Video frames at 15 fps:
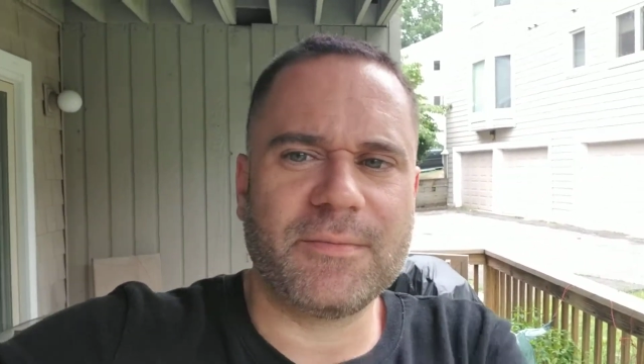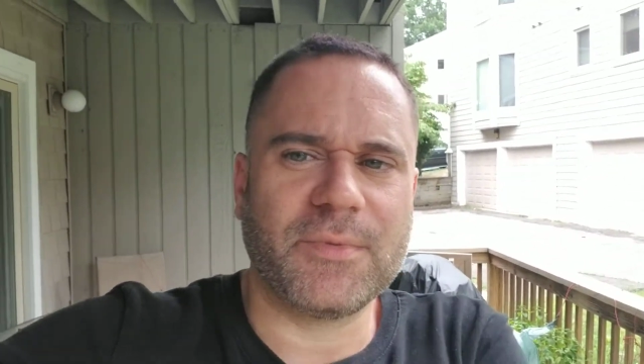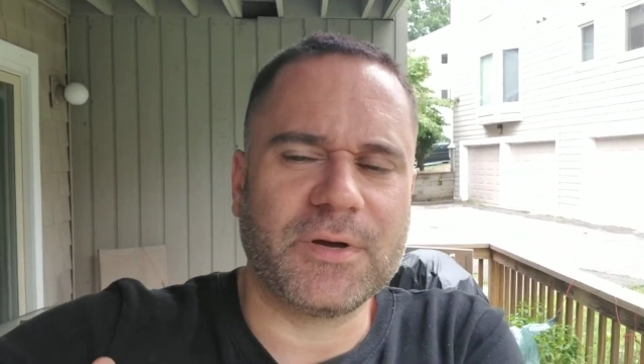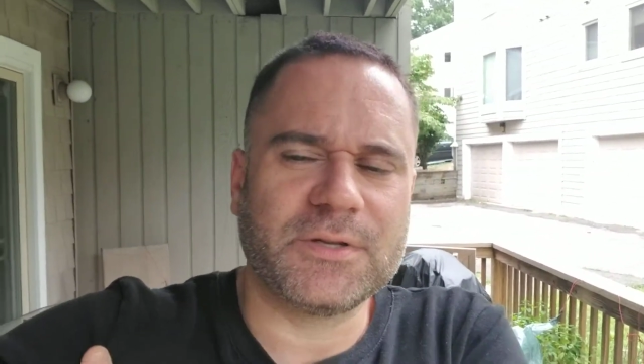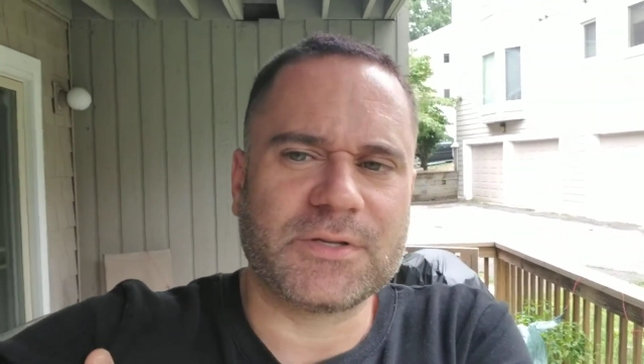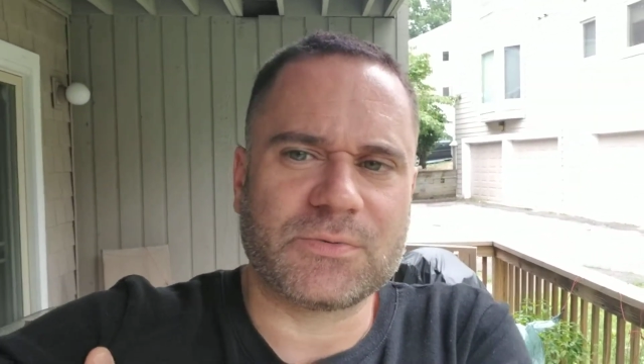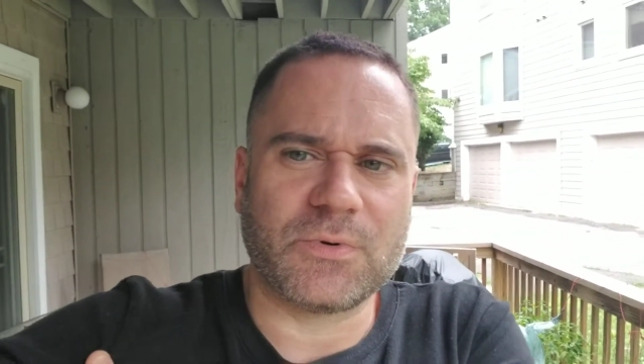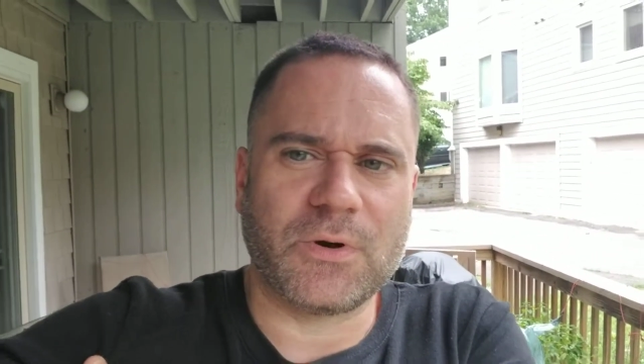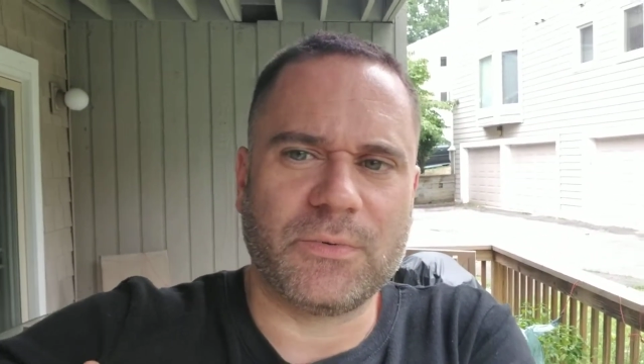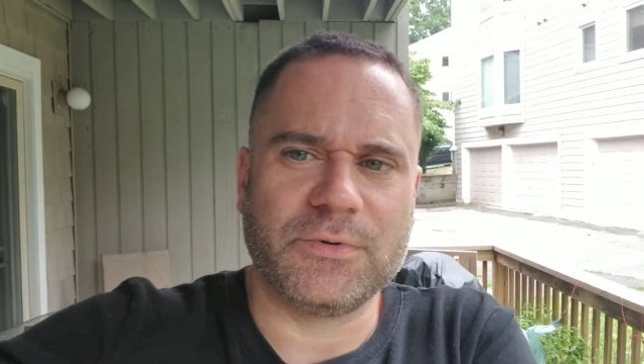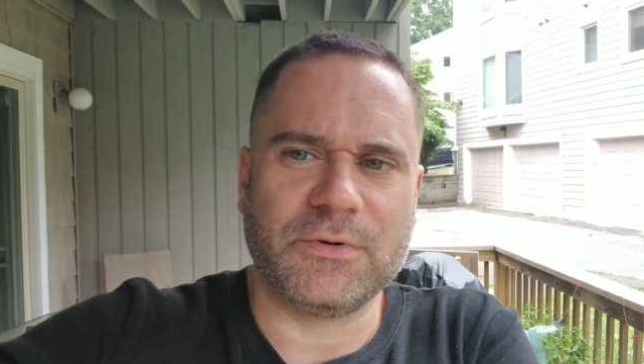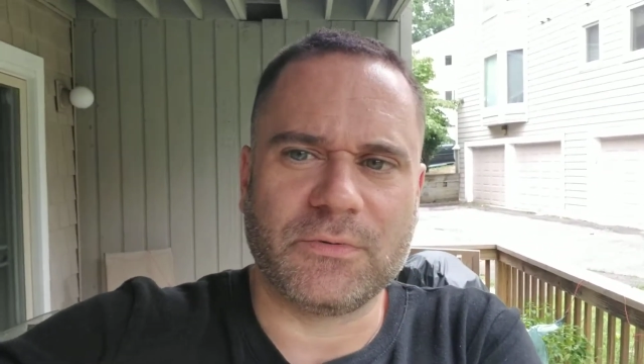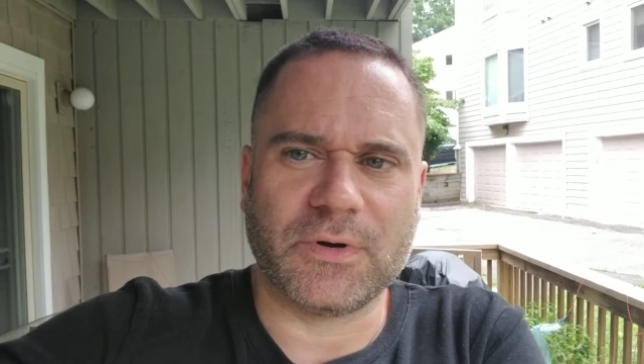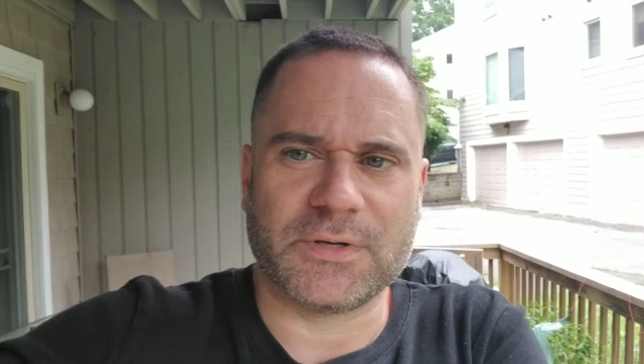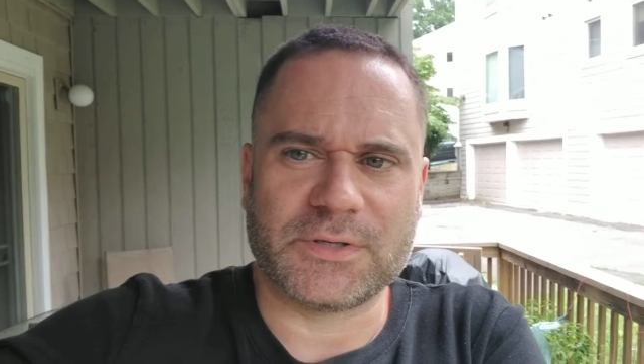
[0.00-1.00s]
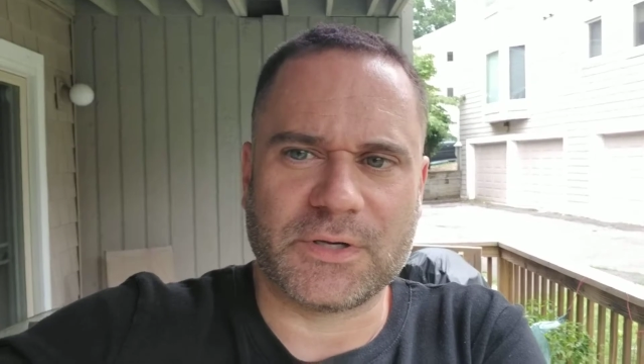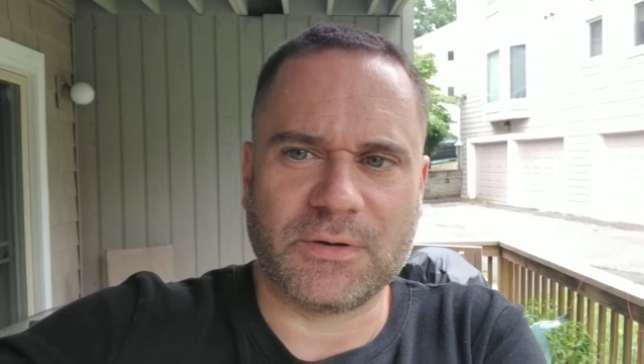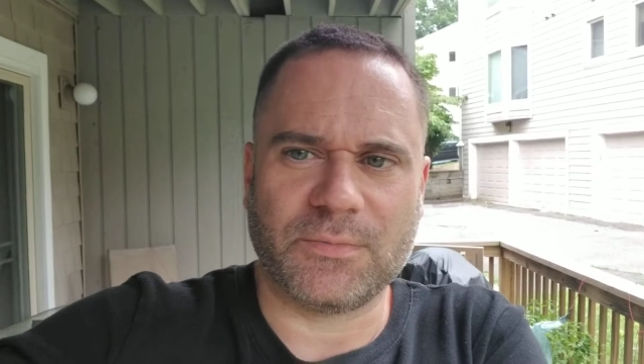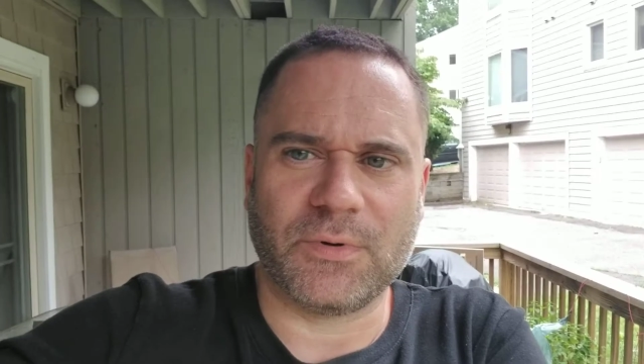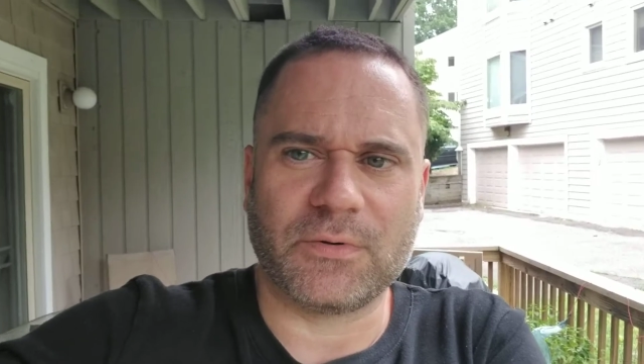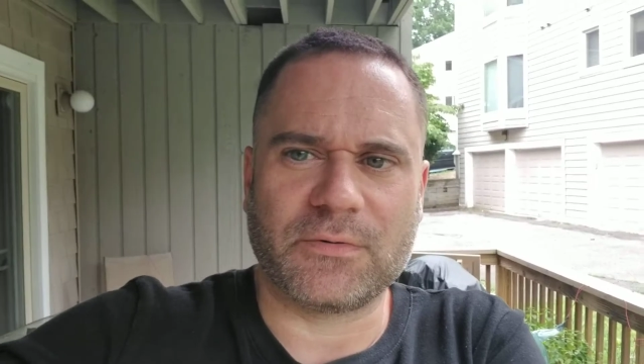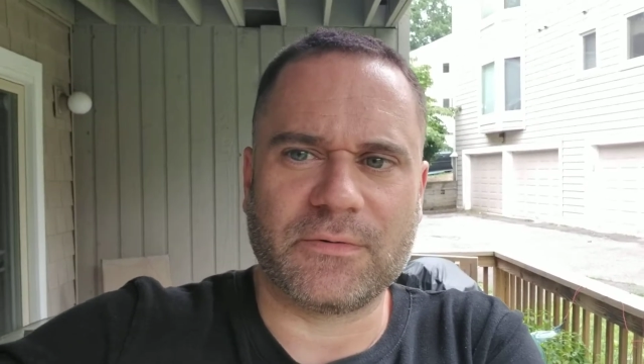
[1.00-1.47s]
in mind as well when you're writing a
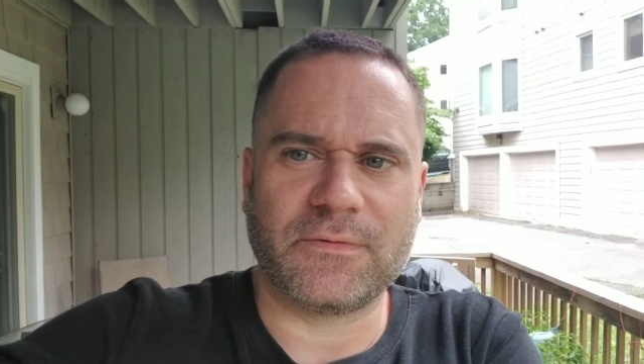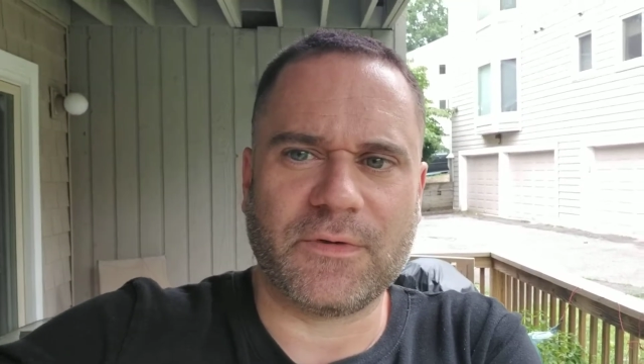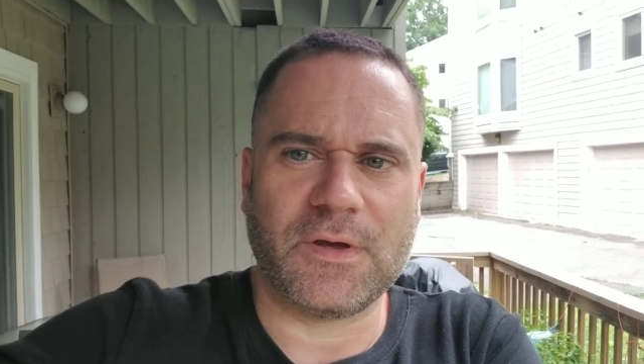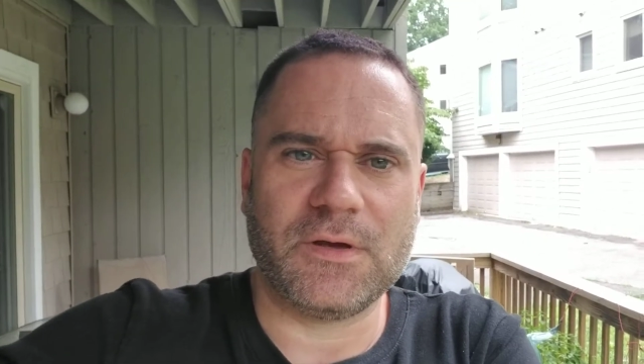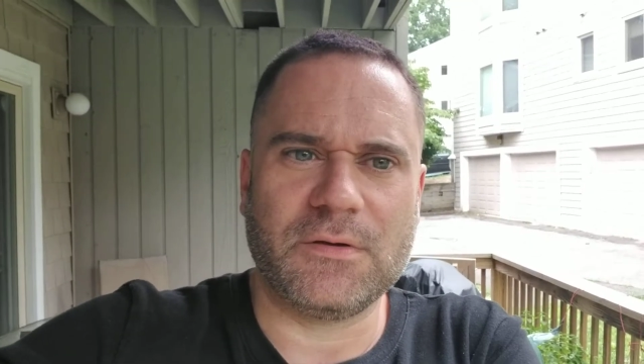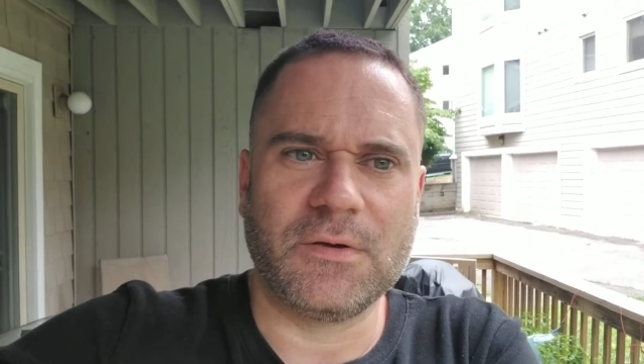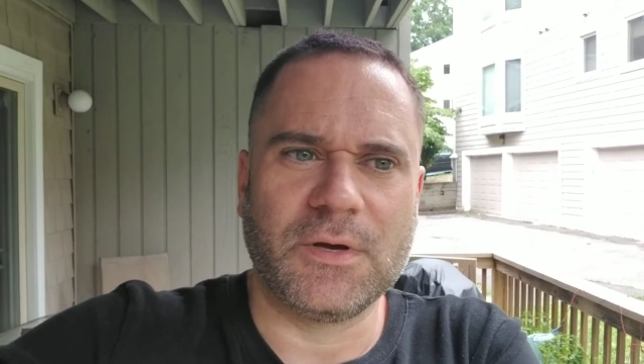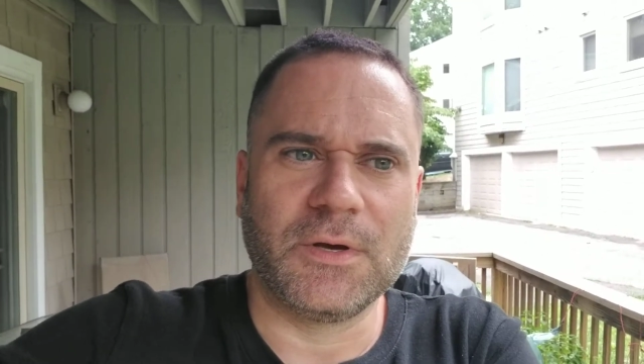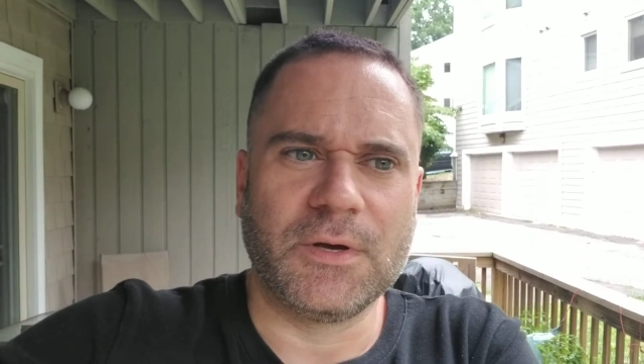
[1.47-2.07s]
blog review,